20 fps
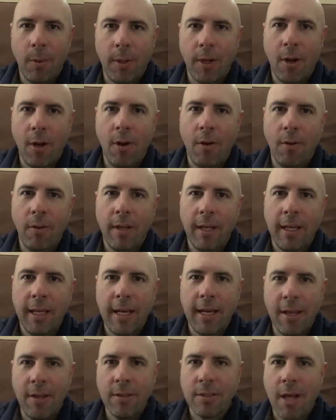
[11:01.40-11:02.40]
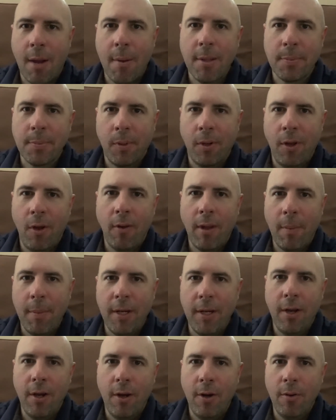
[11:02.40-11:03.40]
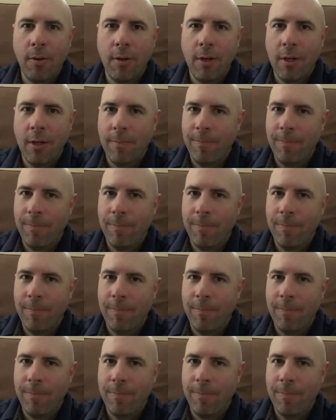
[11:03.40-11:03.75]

we go. Get on those comments below. Let me know.